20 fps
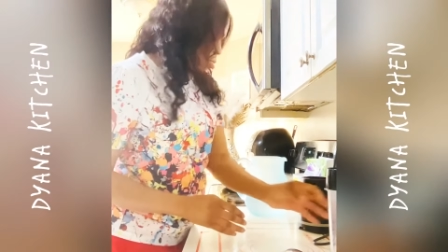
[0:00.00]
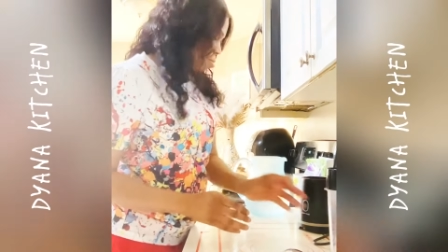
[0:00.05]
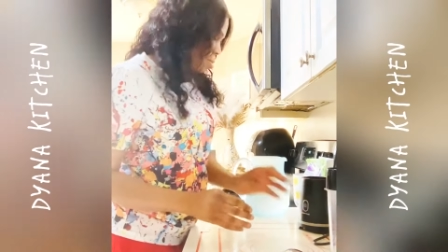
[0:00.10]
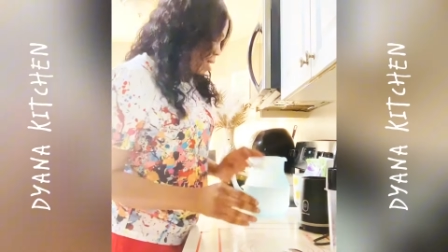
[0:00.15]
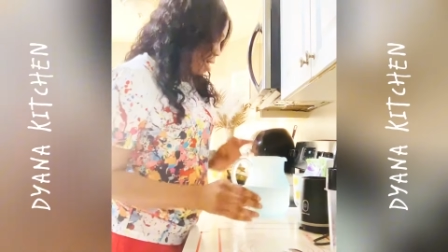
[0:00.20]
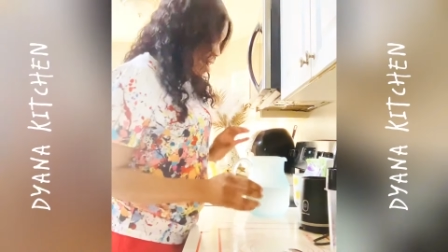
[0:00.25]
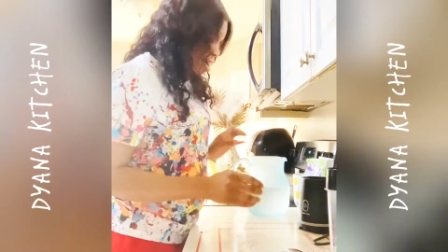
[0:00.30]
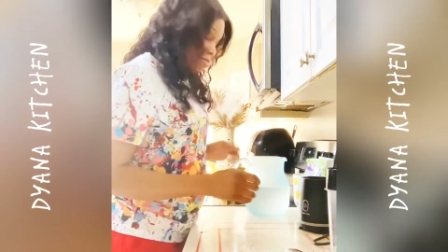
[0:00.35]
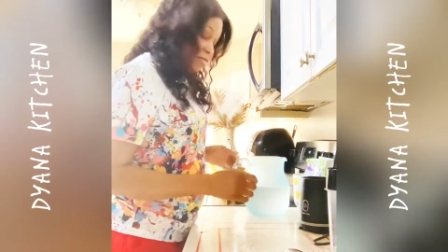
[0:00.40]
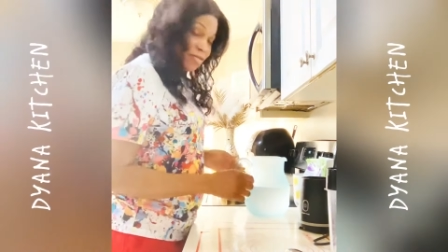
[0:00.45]

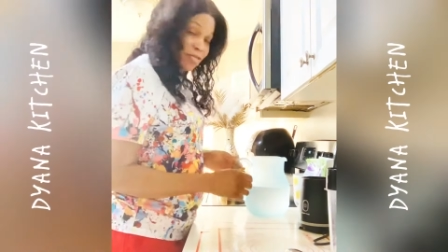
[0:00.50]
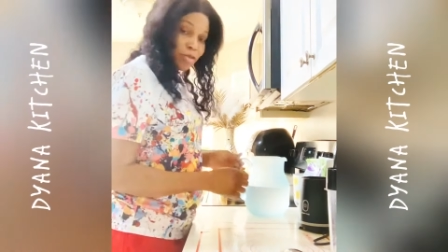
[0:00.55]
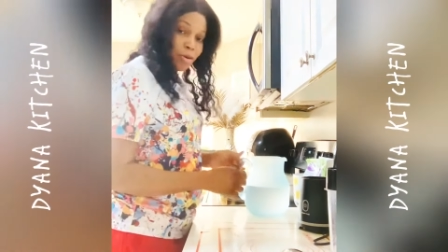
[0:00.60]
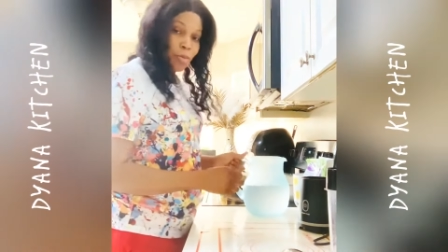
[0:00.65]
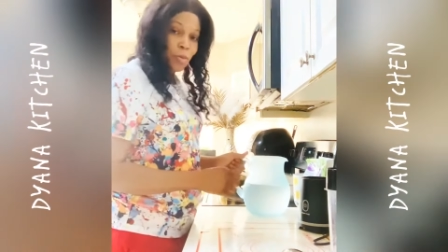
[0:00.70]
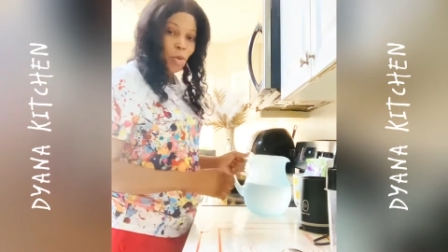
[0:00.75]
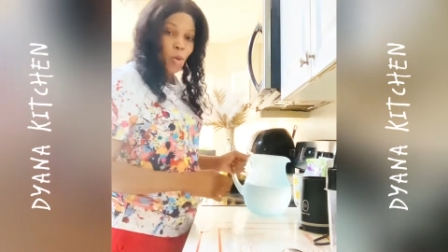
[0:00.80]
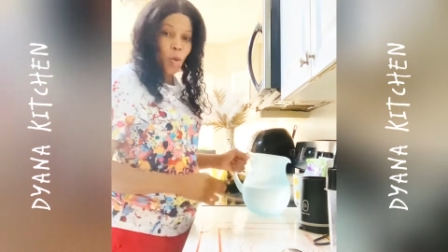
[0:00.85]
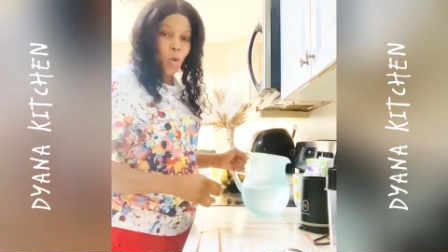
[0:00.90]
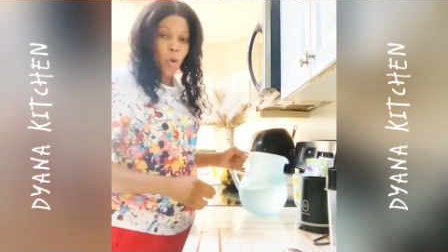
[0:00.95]
I have
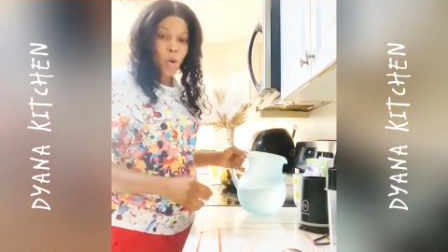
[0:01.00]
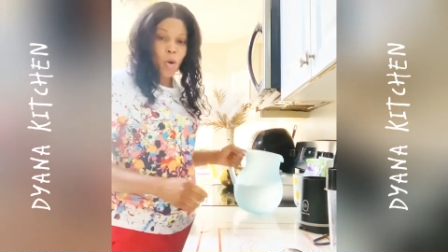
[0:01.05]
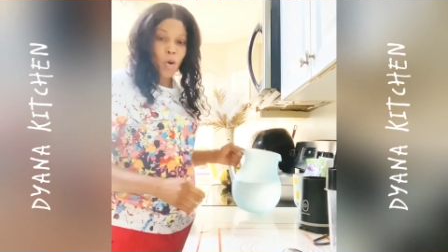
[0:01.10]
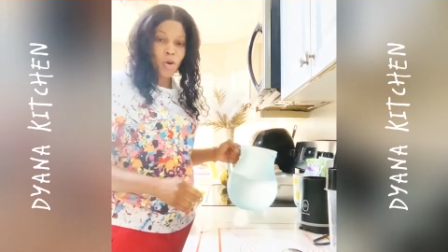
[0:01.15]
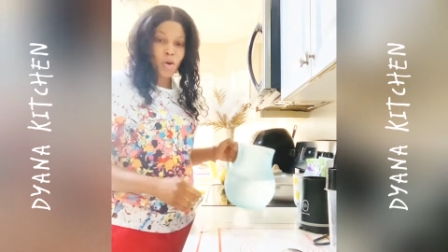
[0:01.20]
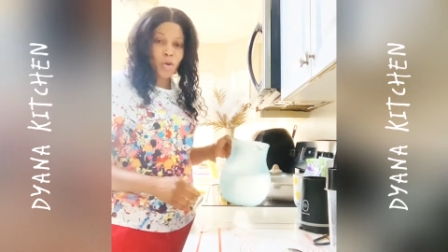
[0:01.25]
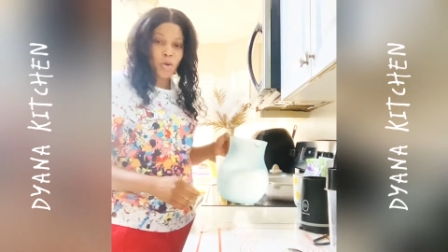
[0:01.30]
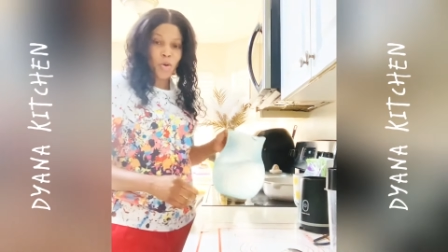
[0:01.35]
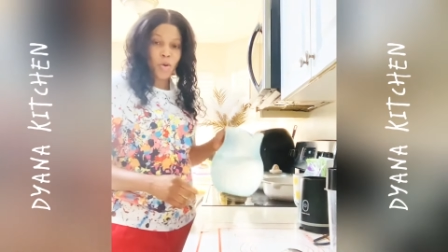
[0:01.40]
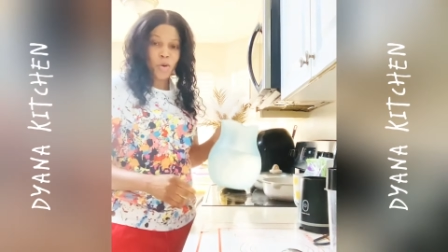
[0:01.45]
some
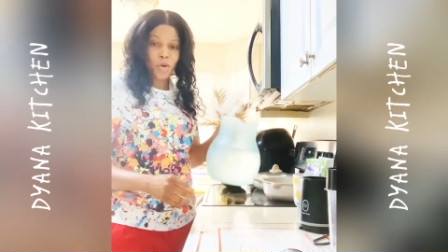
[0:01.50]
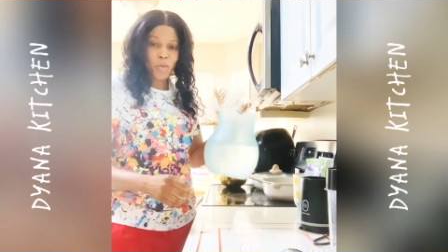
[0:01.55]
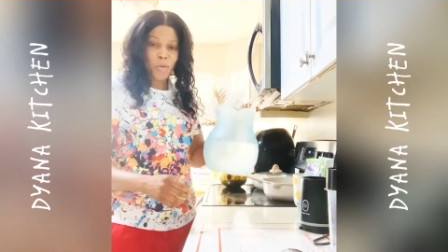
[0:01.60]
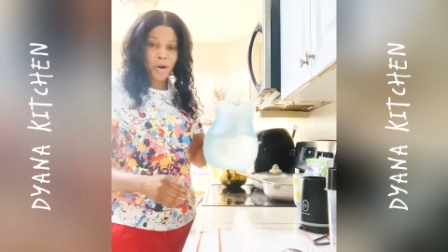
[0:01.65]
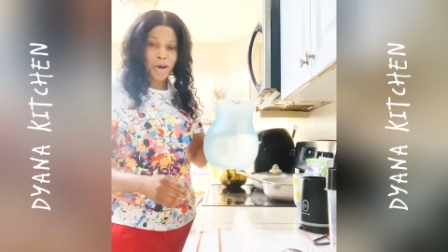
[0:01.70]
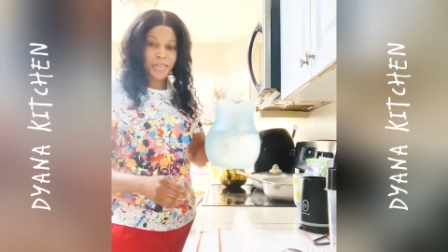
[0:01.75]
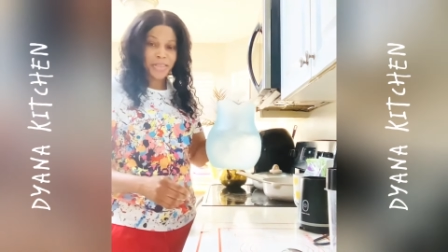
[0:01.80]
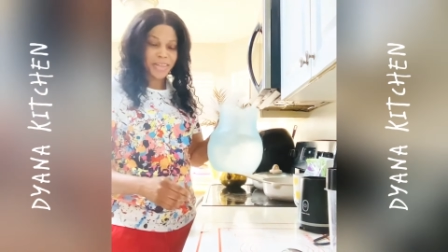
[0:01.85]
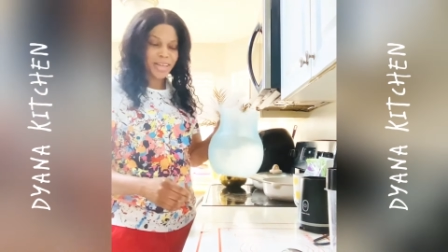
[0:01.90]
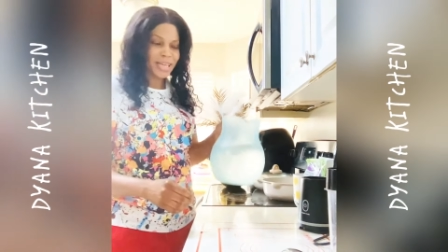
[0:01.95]
cold, cold
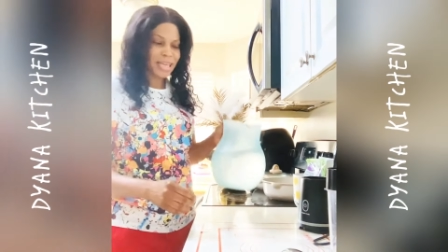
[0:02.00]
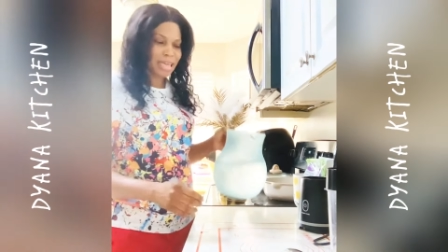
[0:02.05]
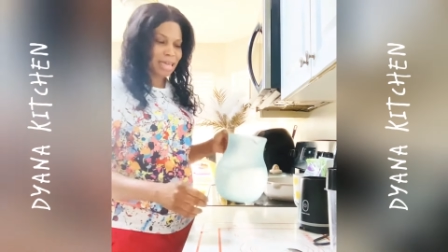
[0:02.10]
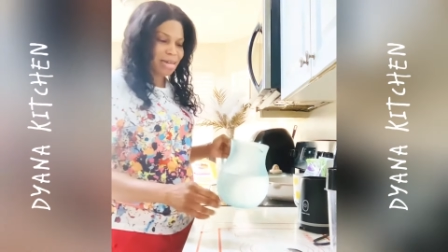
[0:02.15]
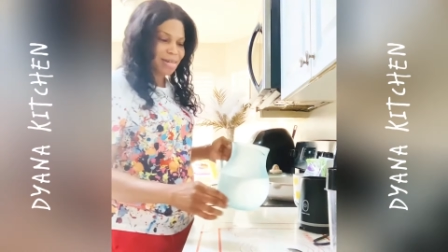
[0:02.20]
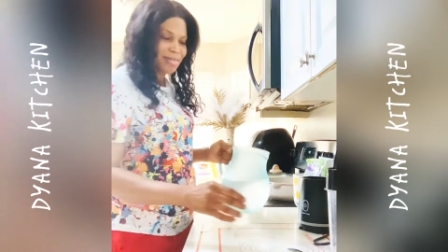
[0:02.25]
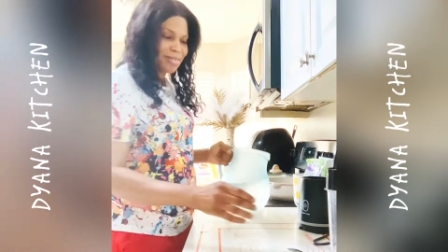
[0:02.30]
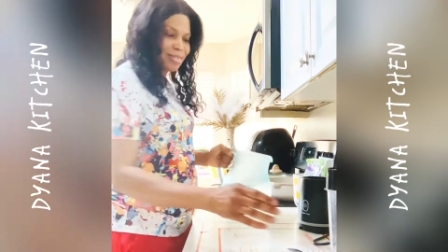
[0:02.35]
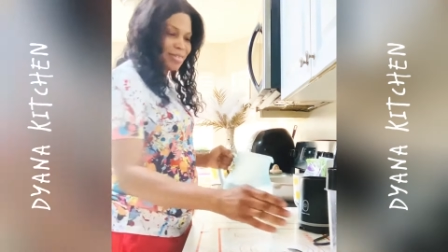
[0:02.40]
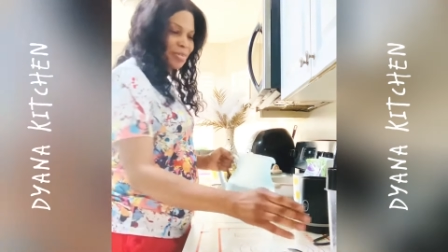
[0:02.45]
water
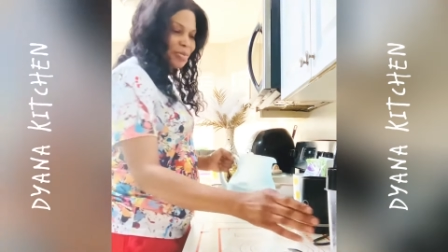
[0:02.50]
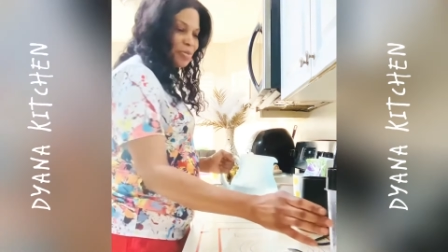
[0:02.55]
here.